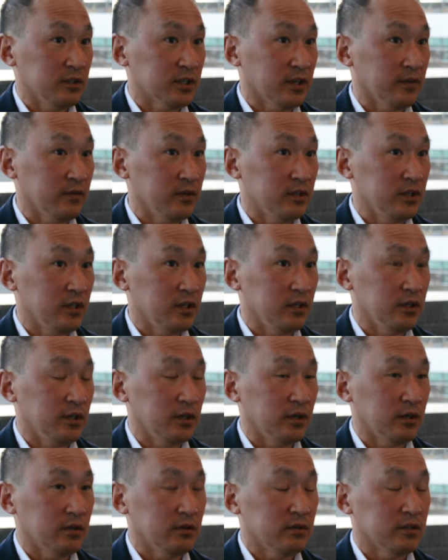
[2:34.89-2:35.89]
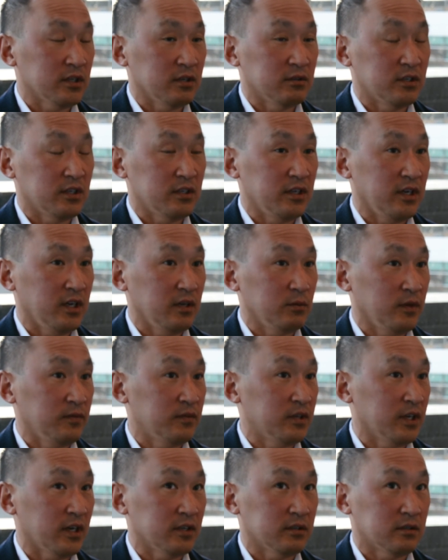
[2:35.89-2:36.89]
17 years, and to date
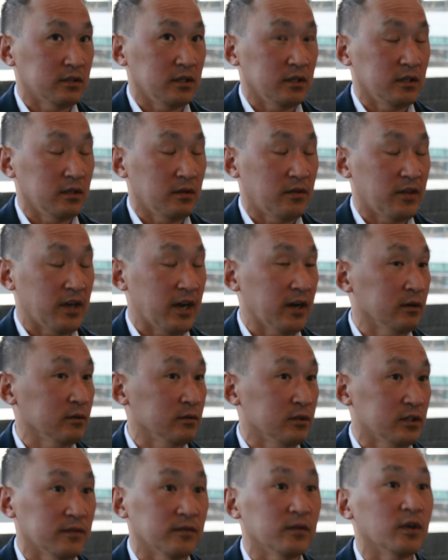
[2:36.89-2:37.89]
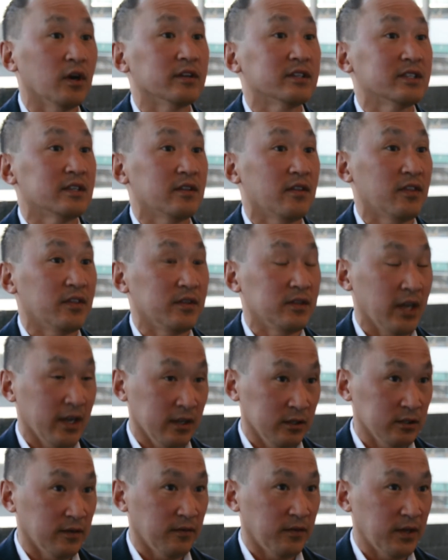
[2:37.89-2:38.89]
we've tested thousands, if not
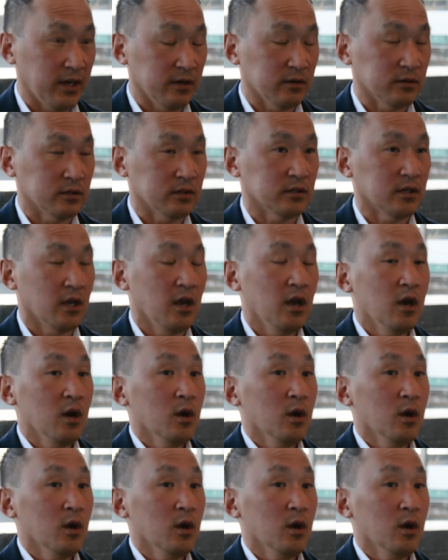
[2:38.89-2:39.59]
tens of thousands.